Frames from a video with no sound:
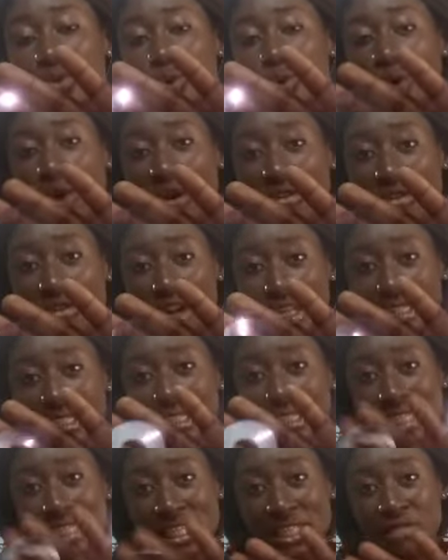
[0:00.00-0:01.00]
to correct
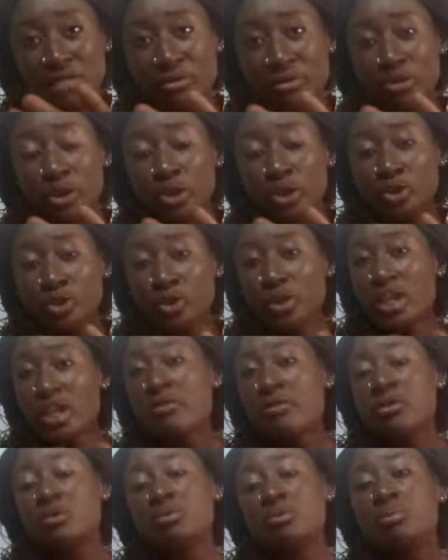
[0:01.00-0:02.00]
it for you
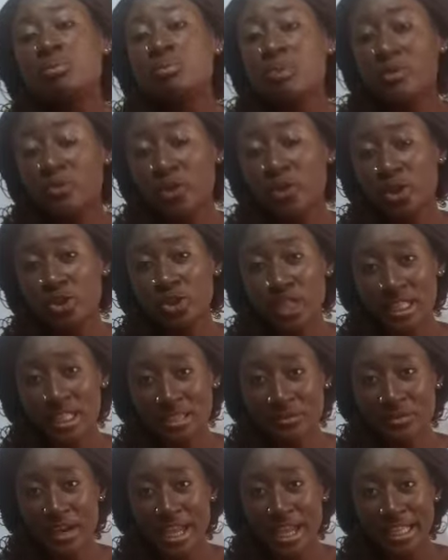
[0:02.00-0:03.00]
even before
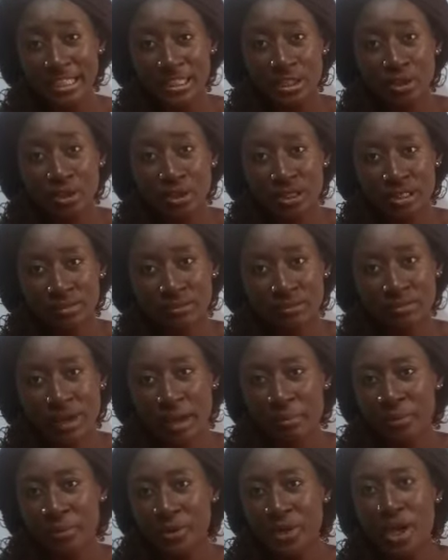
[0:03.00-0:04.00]
transferring it to the
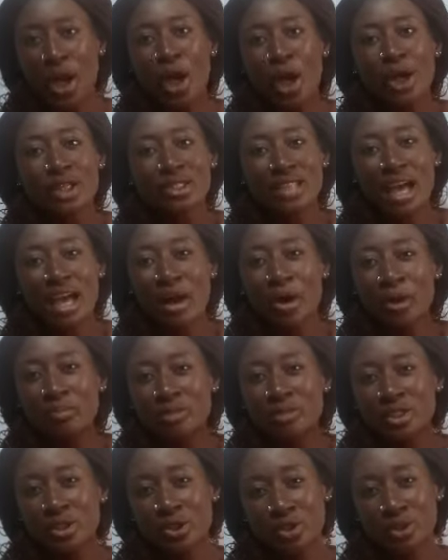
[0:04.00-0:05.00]
fabric. So I hope
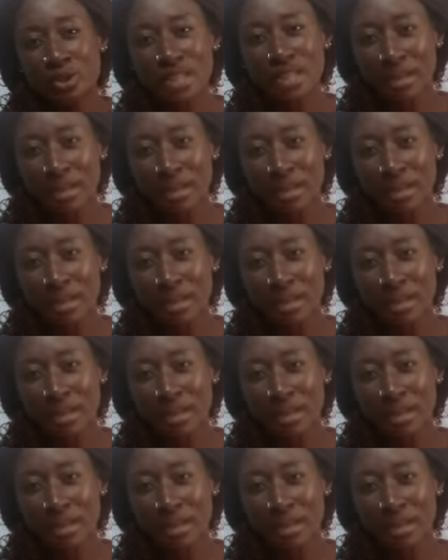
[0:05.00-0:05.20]
these tools